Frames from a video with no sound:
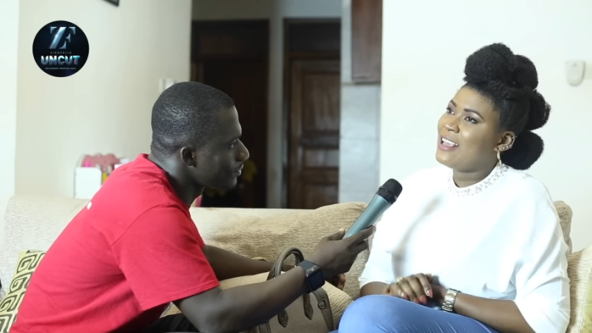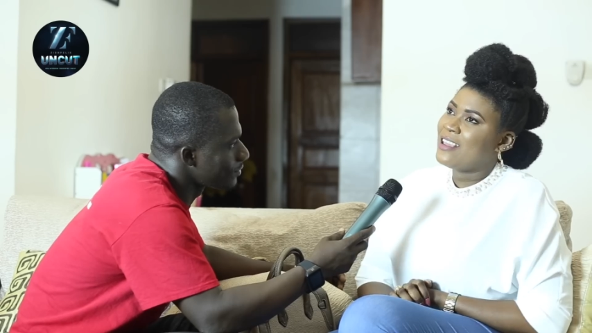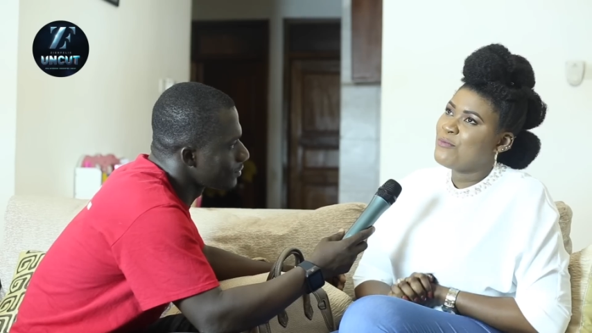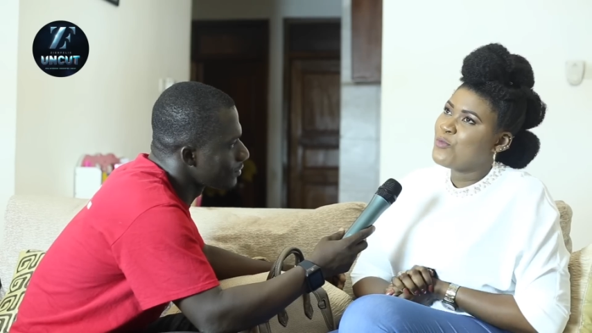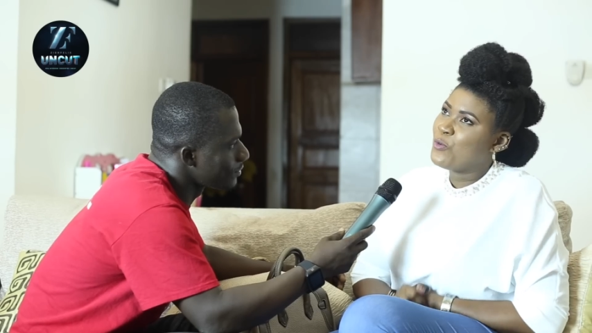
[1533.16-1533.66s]
Speaker 1: say
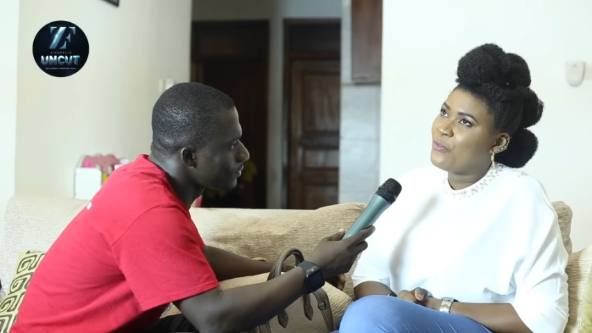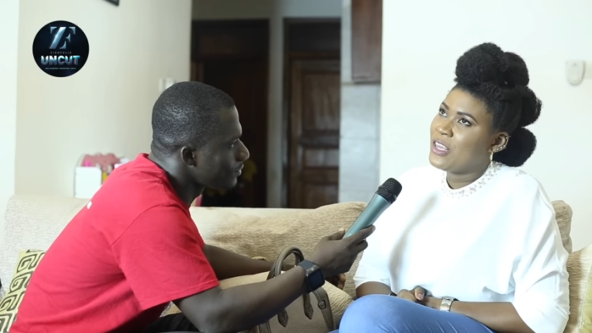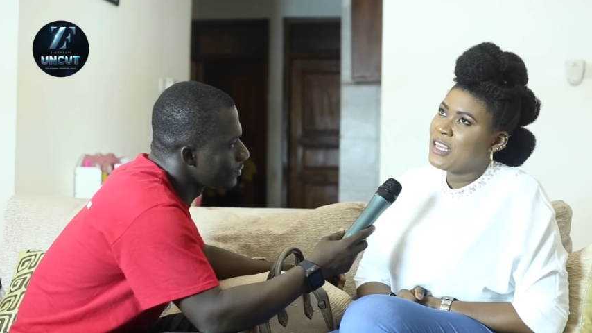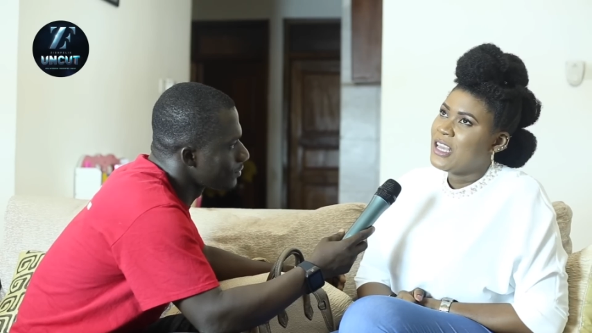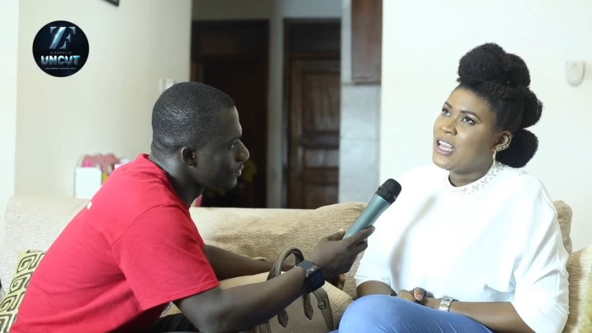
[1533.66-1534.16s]
your
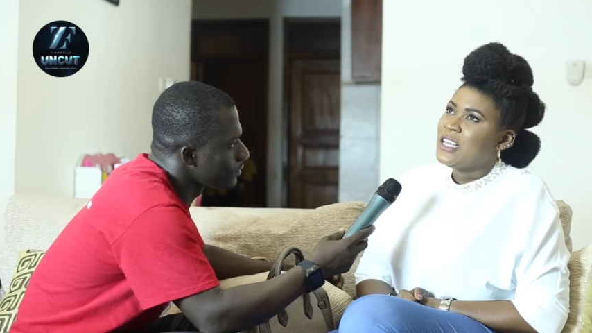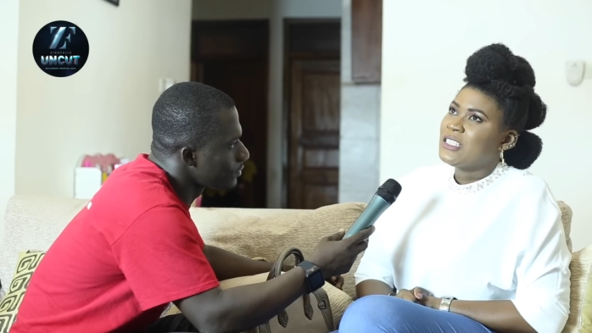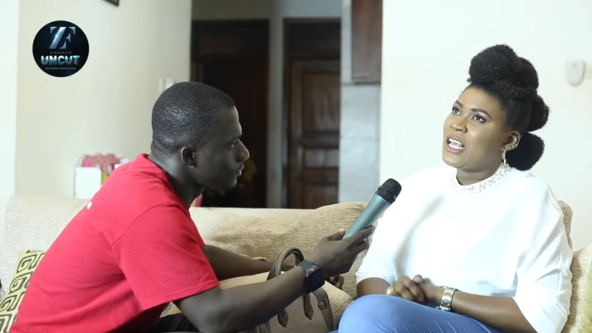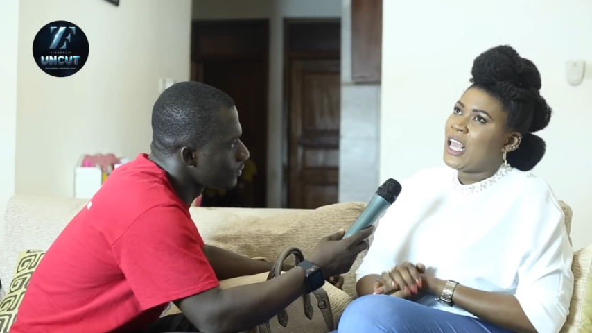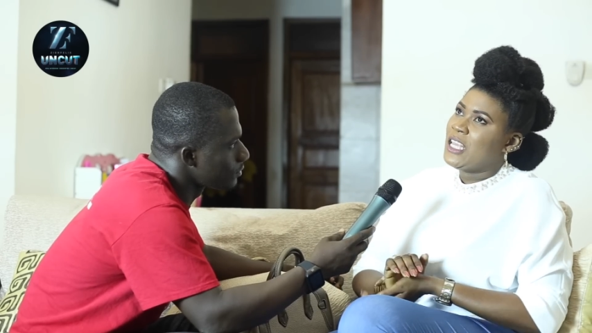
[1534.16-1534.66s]
movie,
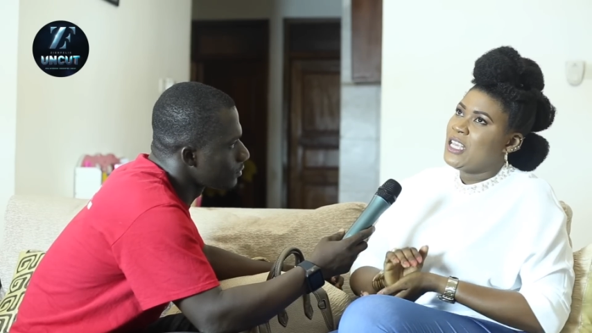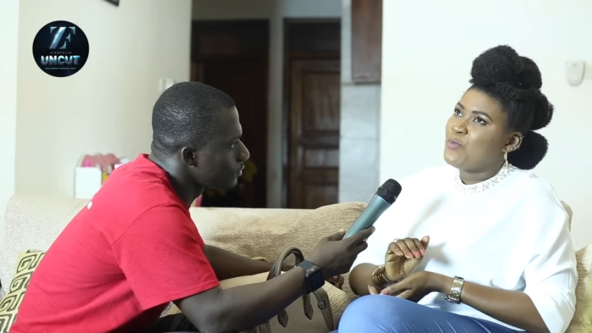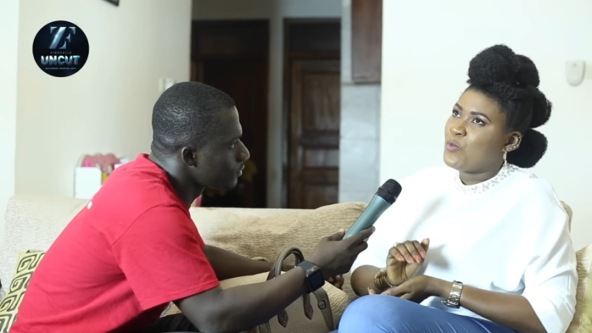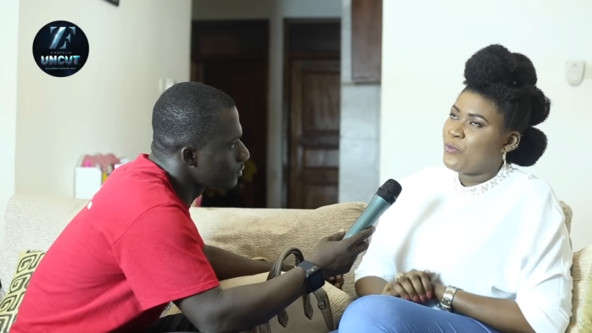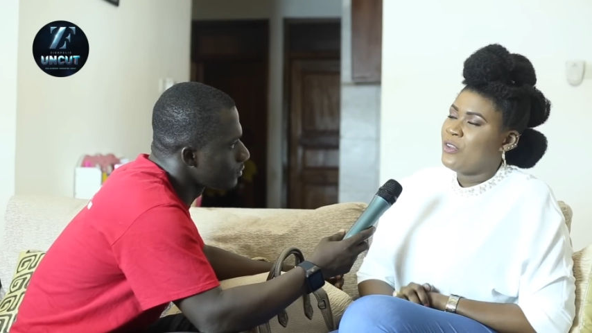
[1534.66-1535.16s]
say any
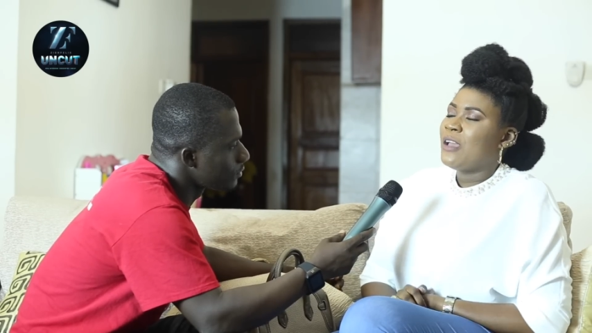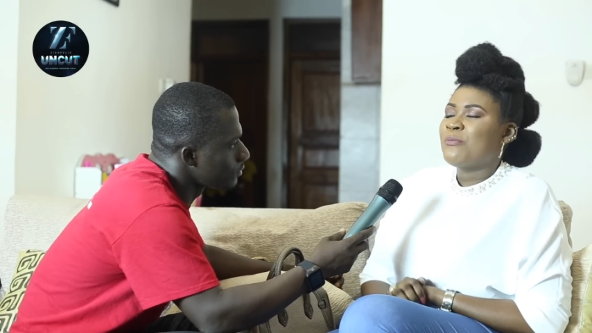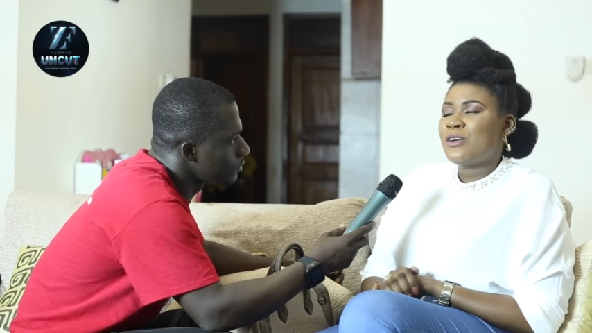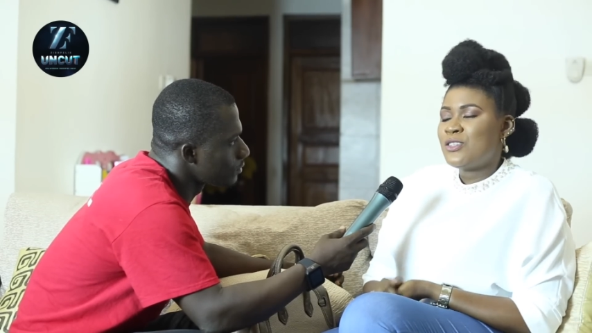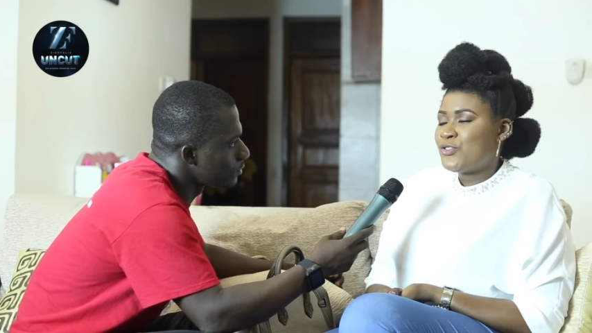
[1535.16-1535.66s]
movie,
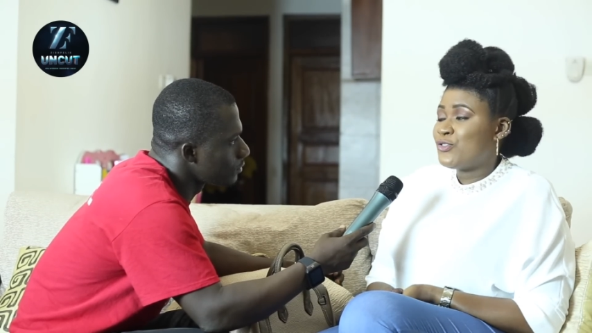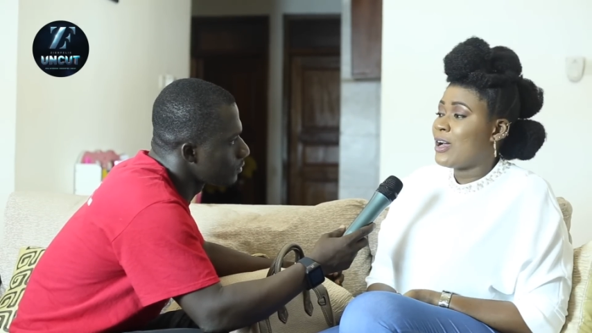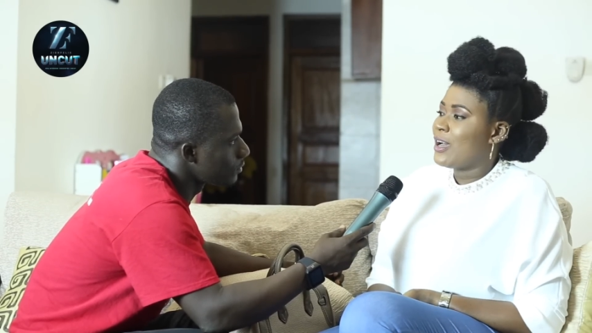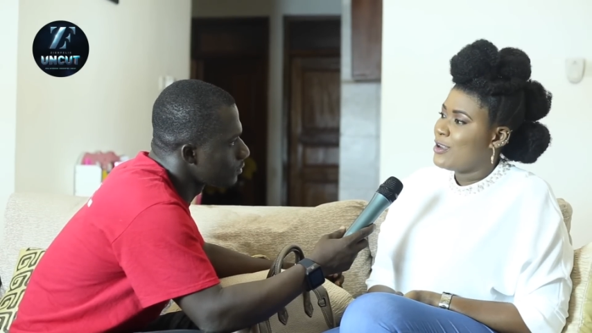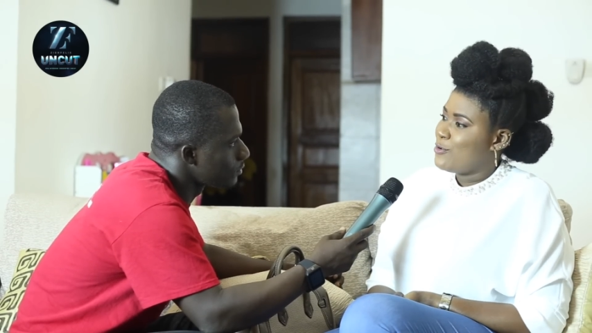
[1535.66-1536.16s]
and Randy
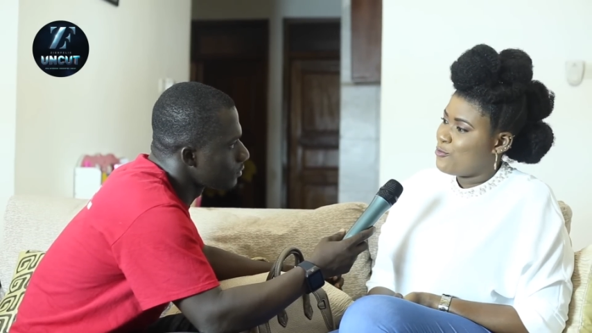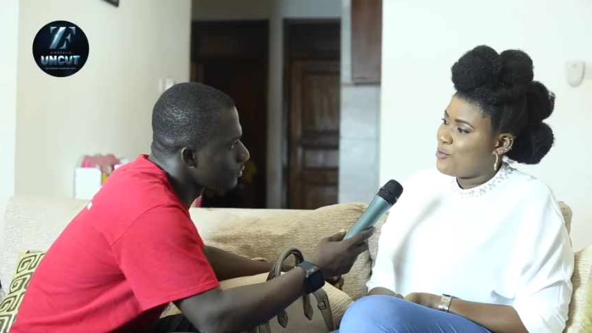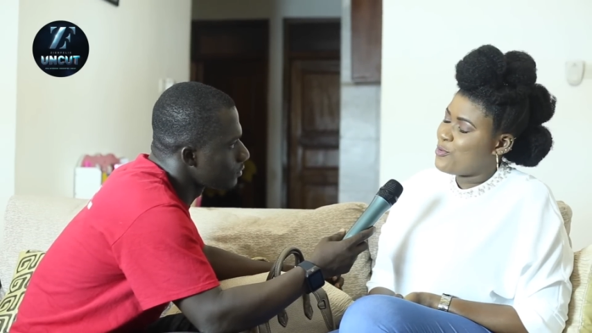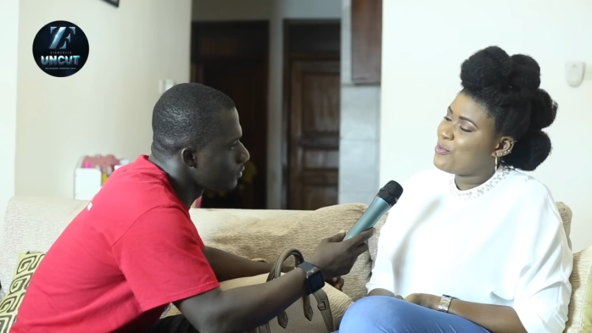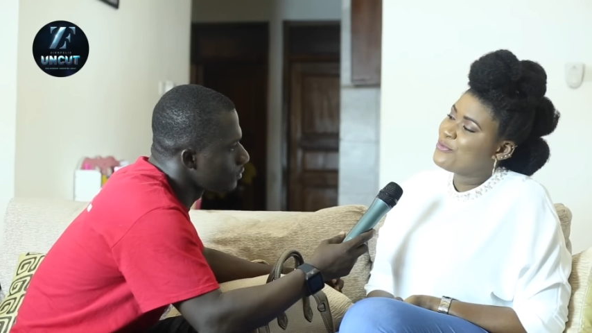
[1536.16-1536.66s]
Dra, who
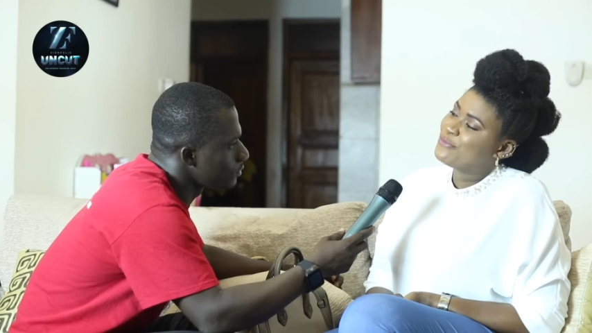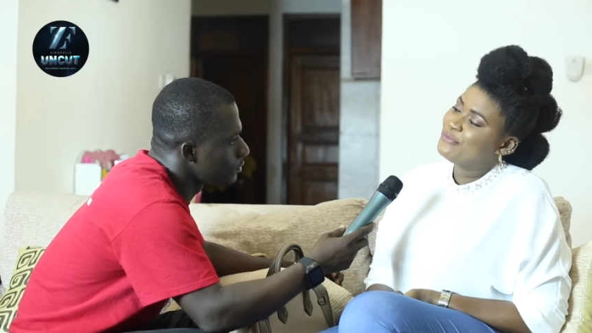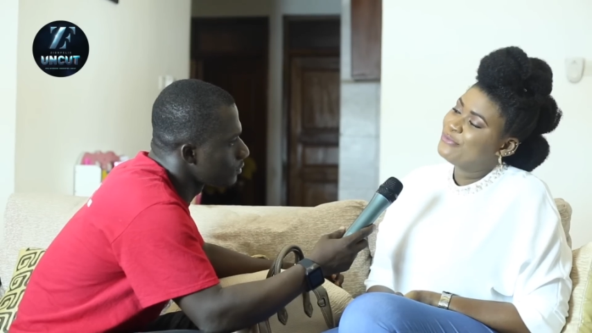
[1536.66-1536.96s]
will be.